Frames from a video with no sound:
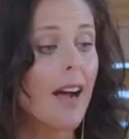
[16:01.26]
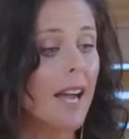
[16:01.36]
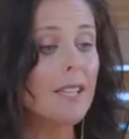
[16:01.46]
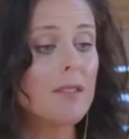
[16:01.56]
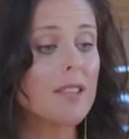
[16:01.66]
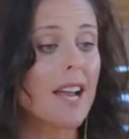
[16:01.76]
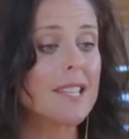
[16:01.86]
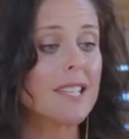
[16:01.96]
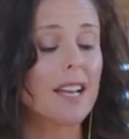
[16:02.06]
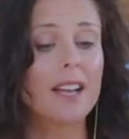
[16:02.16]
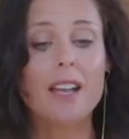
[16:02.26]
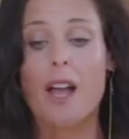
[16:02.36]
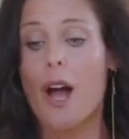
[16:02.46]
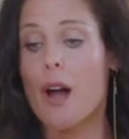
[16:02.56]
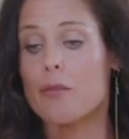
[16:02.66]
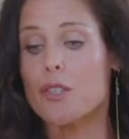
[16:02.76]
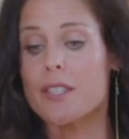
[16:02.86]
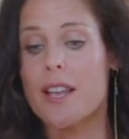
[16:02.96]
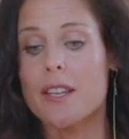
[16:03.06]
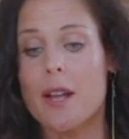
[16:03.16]
I love the idea of
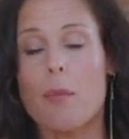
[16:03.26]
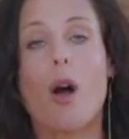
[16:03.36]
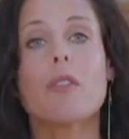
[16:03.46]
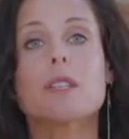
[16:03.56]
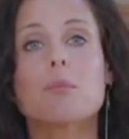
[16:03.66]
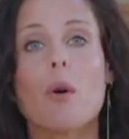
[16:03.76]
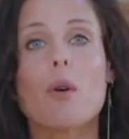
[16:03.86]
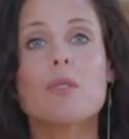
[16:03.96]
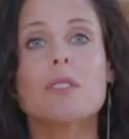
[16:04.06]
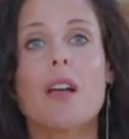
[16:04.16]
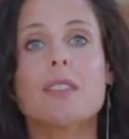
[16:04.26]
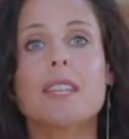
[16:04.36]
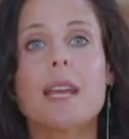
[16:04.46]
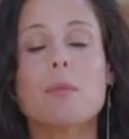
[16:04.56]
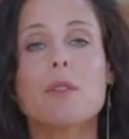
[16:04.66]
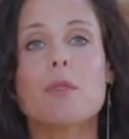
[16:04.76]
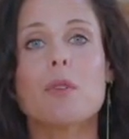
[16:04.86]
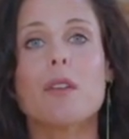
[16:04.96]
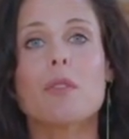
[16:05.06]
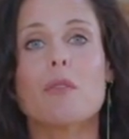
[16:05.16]
just setting up all these bowls on the table if
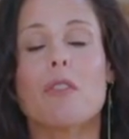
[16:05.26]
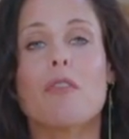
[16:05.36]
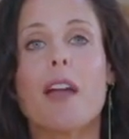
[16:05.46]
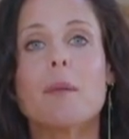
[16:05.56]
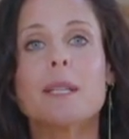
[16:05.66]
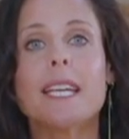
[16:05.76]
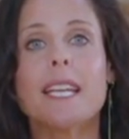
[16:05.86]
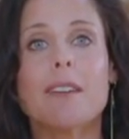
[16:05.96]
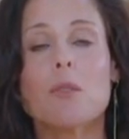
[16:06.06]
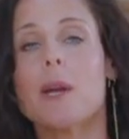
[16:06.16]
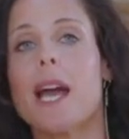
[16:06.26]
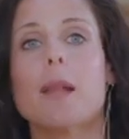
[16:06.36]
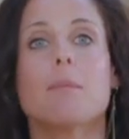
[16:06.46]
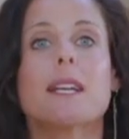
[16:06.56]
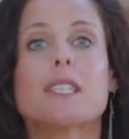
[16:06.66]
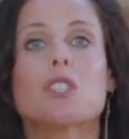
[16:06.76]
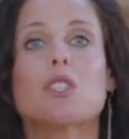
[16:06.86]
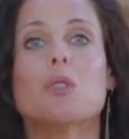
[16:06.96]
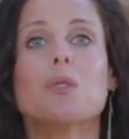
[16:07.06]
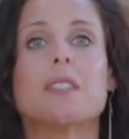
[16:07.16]
you have a family and everyone kind of picks and
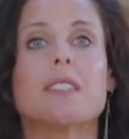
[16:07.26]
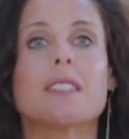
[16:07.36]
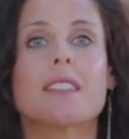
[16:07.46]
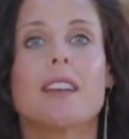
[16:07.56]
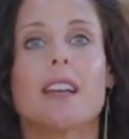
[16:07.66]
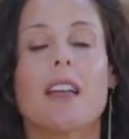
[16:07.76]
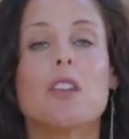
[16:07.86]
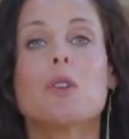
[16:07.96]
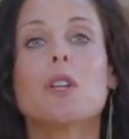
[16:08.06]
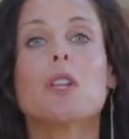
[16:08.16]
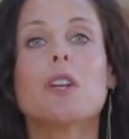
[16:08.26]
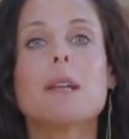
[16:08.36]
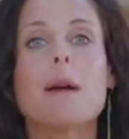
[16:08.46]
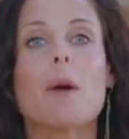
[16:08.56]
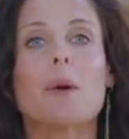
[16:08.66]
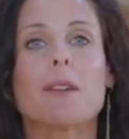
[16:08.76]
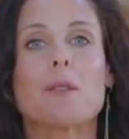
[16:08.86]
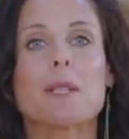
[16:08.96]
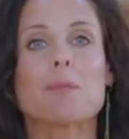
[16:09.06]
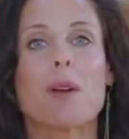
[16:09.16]
chooses. Then you can learn about what
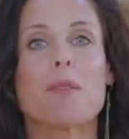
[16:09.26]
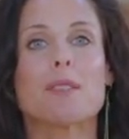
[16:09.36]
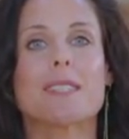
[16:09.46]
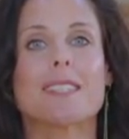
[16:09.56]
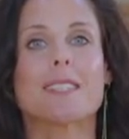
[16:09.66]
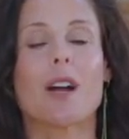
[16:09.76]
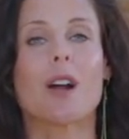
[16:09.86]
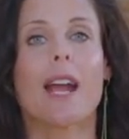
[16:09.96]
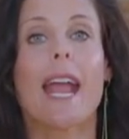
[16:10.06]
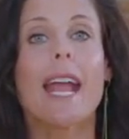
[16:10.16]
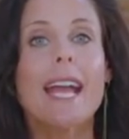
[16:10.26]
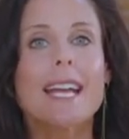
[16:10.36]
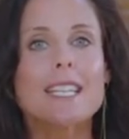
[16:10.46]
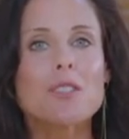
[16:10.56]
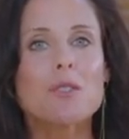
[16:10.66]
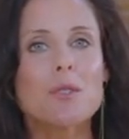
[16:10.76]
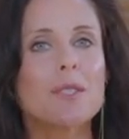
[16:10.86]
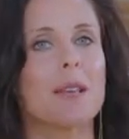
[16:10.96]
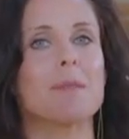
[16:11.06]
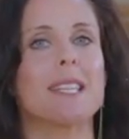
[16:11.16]
everyone's preferences are and
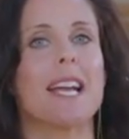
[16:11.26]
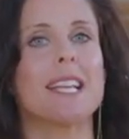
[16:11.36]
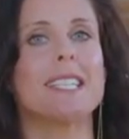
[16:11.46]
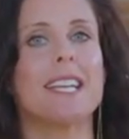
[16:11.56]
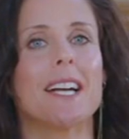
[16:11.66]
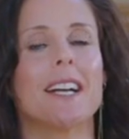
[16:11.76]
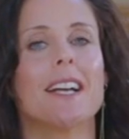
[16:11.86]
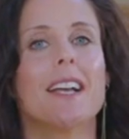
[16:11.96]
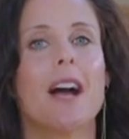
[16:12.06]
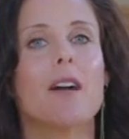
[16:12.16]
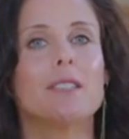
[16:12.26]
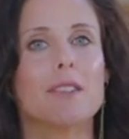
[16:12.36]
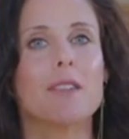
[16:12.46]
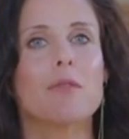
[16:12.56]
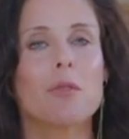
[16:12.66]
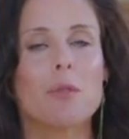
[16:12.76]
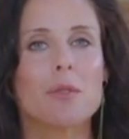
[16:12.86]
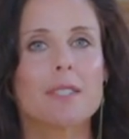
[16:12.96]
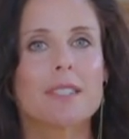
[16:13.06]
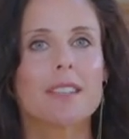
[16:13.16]
introduce them to the idea of living
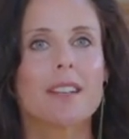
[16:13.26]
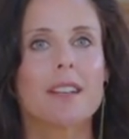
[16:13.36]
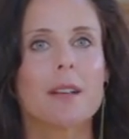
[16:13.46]
foods.